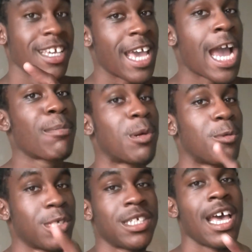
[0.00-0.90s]
camera
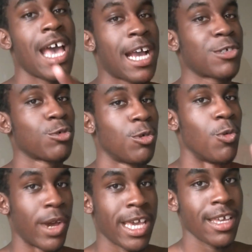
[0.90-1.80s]
was the actual
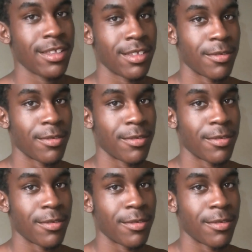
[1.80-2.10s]
weight